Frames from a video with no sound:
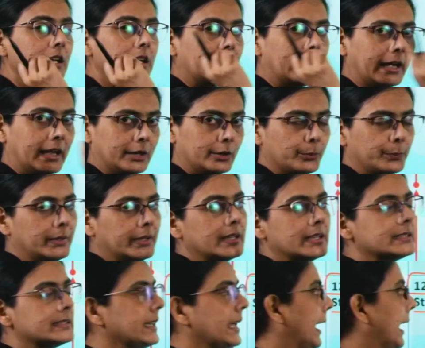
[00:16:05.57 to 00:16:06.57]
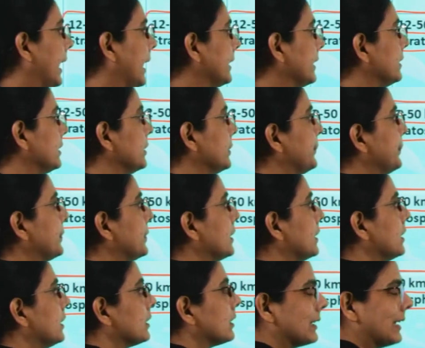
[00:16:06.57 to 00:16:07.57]
aeroplanes and
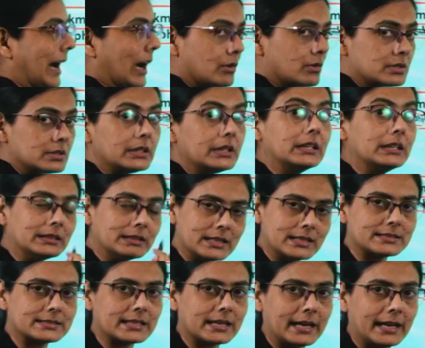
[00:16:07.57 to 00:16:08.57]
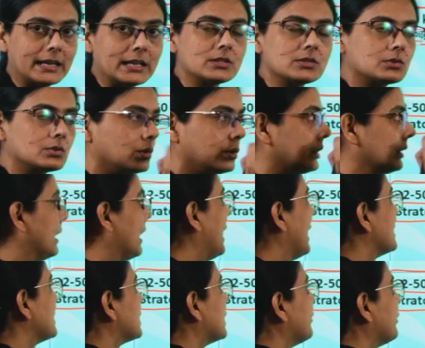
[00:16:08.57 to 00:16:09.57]
clouds in the sky, so the
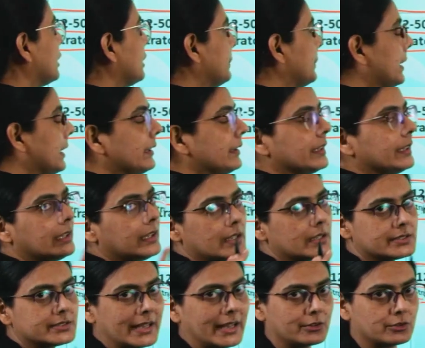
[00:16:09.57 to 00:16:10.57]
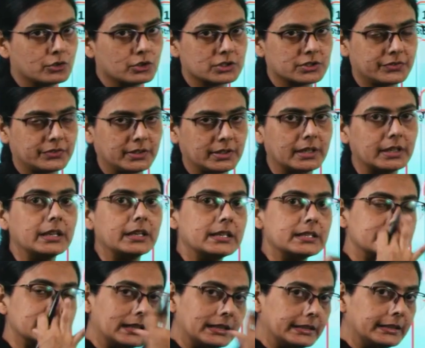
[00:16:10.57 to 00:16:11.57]
answer will be in stratosphere.
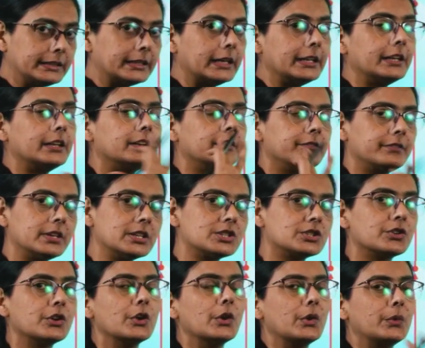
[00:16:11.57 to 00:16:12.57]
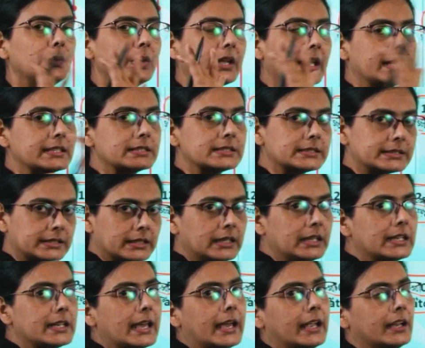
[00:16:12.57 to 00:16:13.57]
Is the layer in which we can see
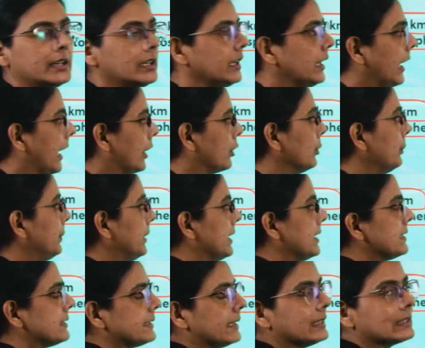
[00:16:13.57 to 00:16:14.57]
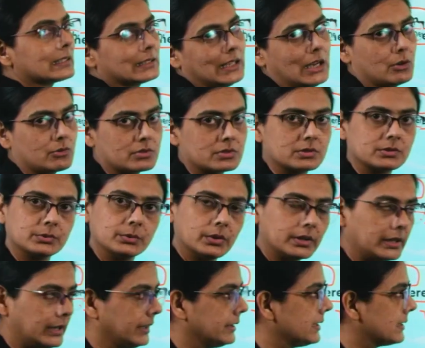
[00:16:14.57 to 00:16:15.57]
aeroplanes and clouds.
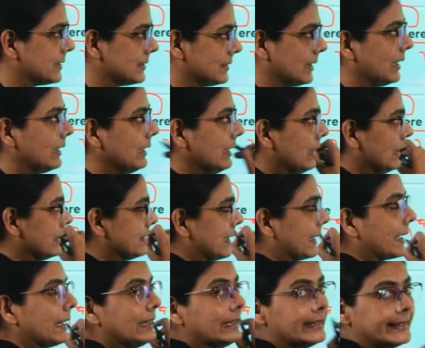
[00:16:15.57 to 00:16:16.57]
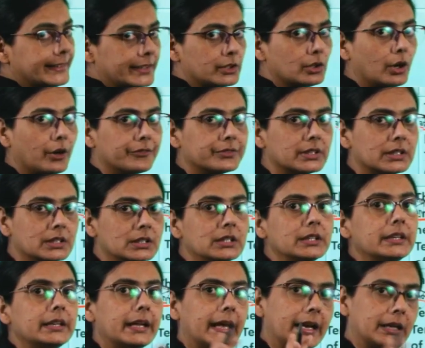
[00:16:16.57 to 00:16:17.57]
Okay, this is the second layer of the
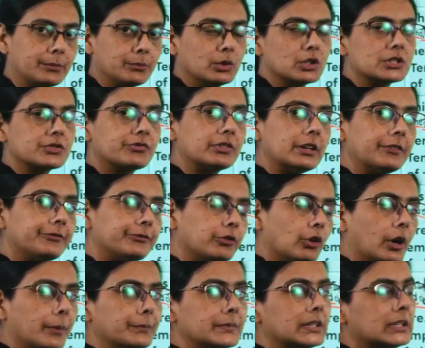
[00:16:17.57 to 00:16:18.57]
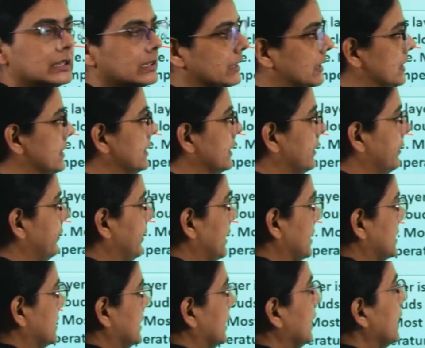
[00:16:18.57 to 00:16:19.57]
atmosphere from the Earth's
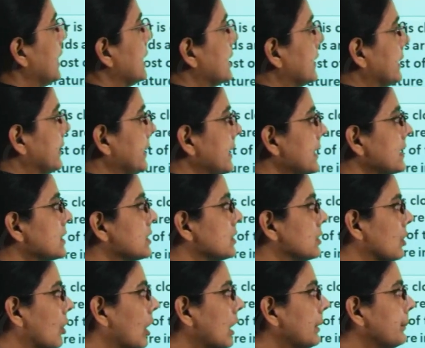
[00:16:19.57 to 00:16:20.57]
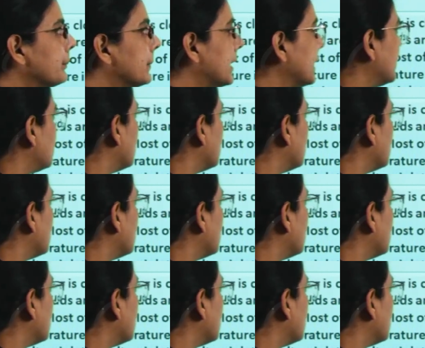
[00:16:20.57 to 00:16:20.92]
surface. There is not much